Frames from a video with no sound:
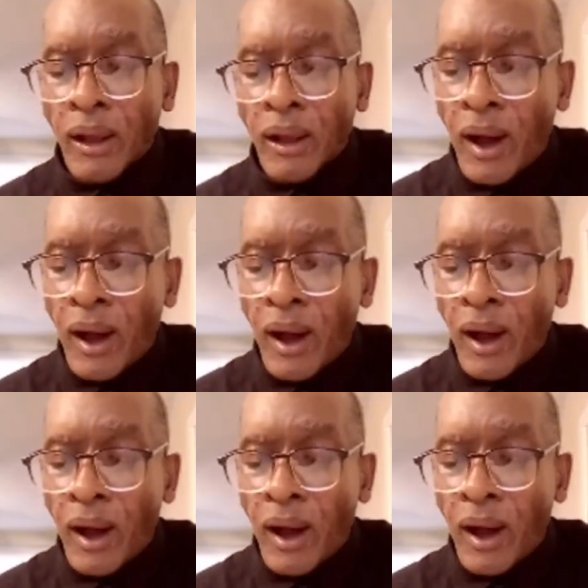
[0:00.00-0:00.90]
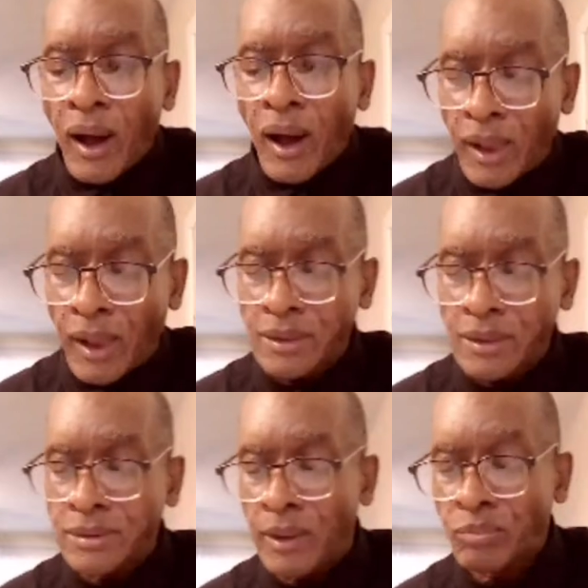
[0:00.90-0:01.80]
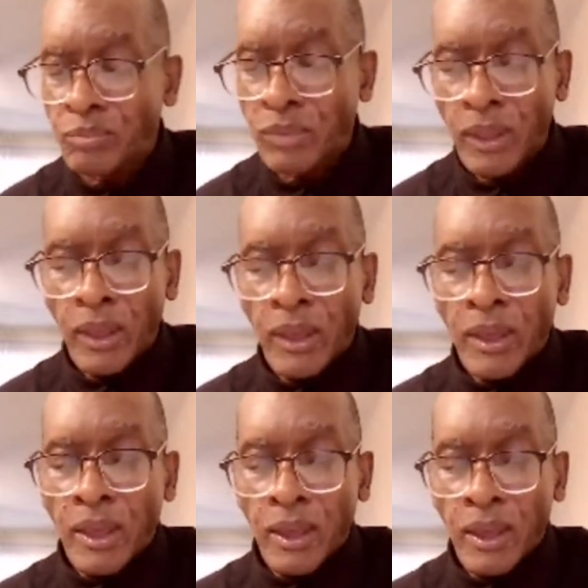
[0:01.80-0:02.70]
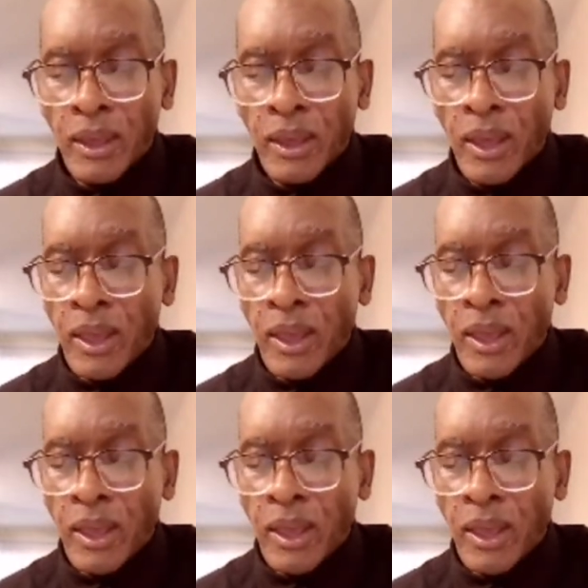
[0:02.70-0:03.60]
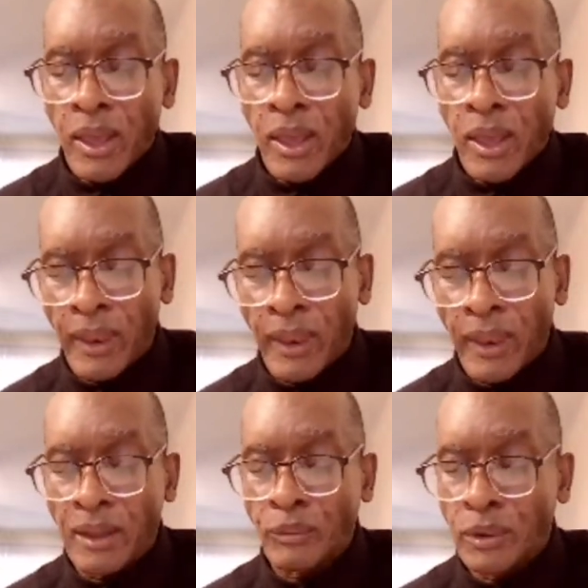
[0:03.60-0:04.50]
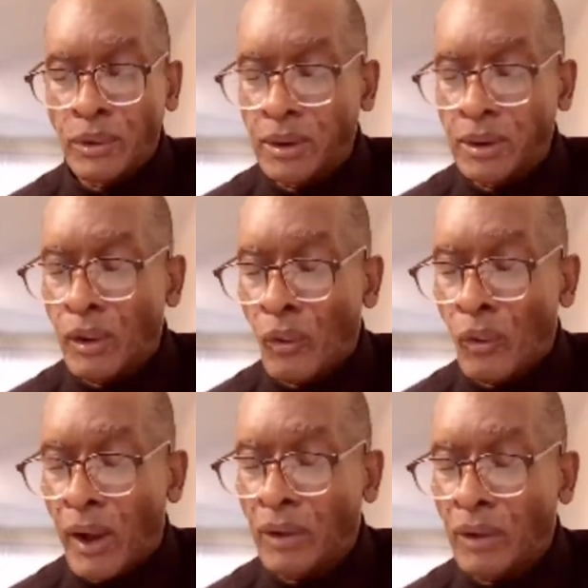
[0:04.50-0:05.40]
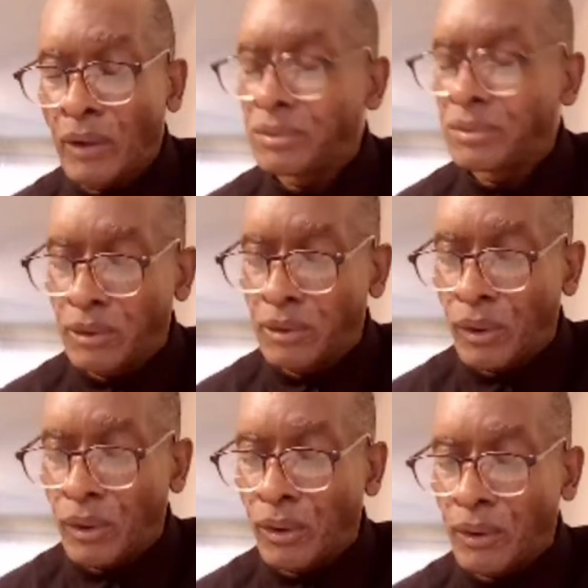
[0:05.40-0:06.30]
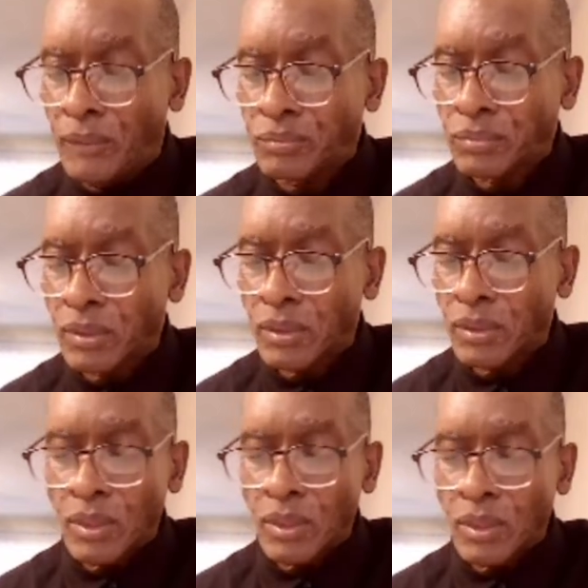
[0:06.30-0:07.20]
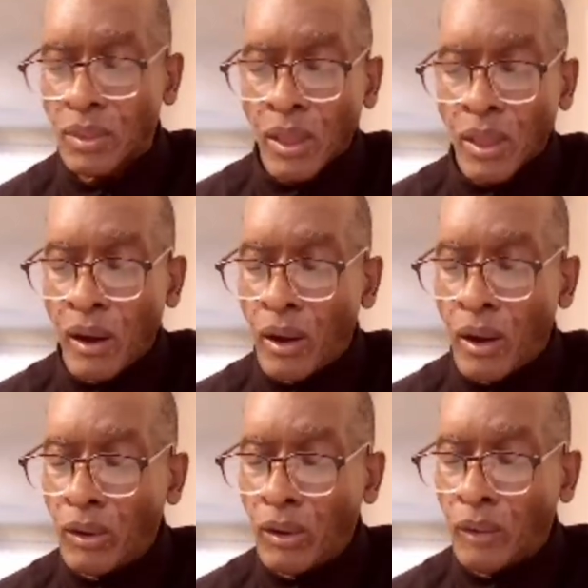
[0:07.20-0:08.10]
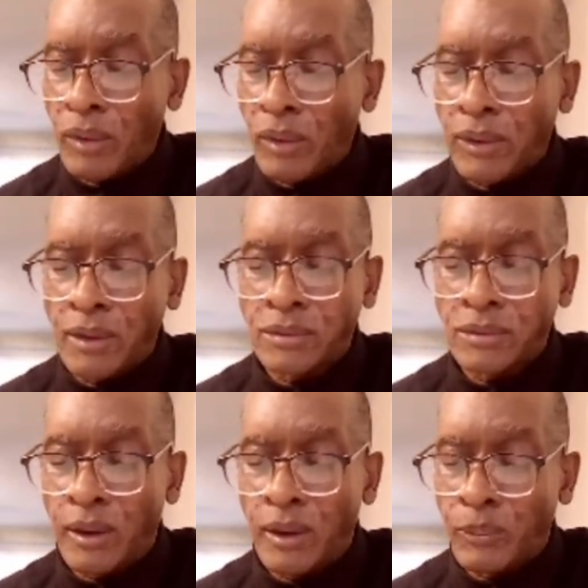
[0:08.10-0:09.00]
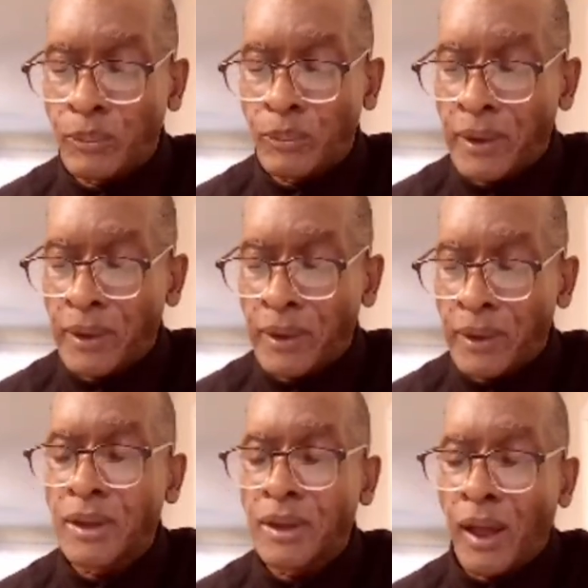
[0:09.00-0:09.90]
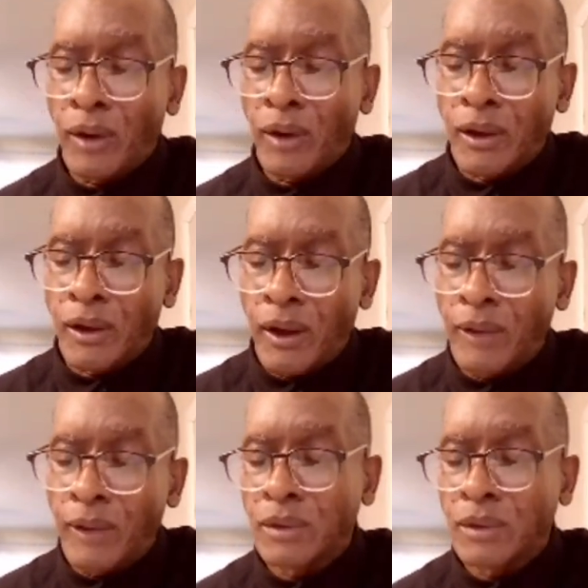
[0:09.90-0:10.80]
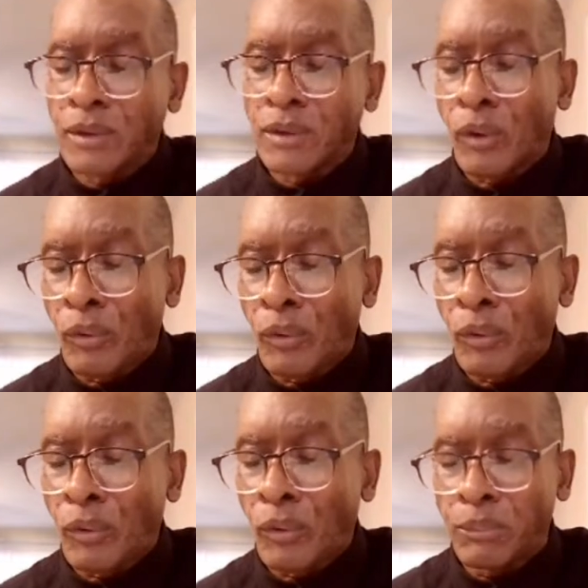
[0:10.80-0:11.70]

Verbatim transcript: God is trying to tell us something. He's telling us we need to go out to the world. All of the nation, everybody need to get out of the country go to the people.